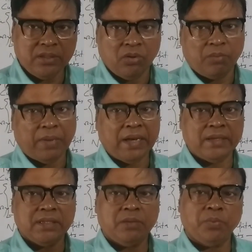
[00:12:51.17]
your
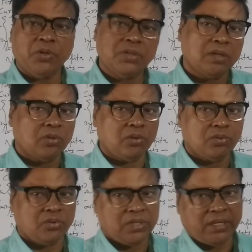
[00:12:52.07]
balance sheet positions
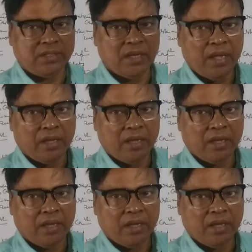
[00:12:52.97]
also change.